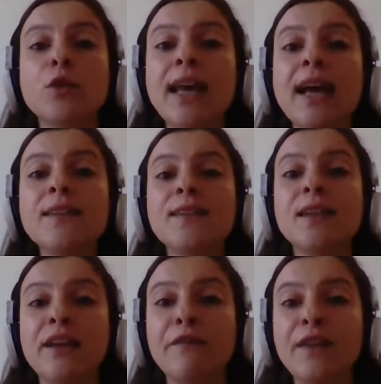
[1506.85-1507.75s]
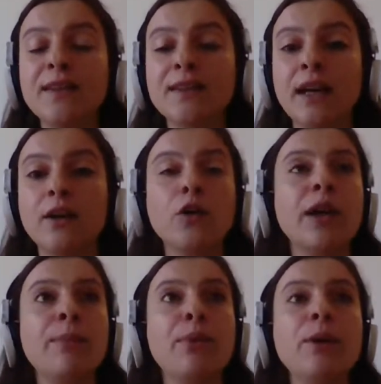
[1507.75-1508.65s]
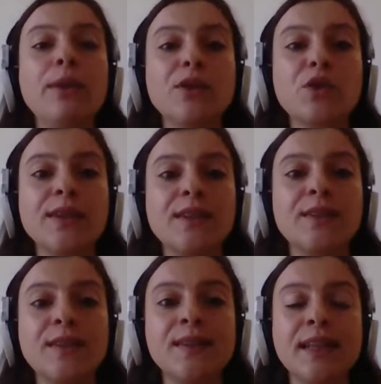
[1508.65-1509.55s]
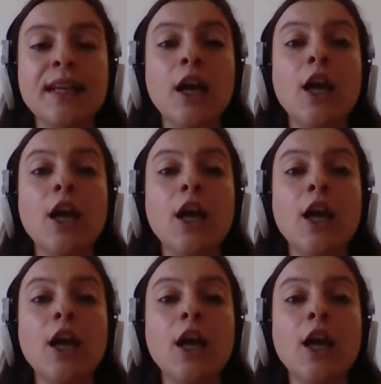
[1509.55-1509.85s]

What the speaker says: cancel a visa or a permanent residency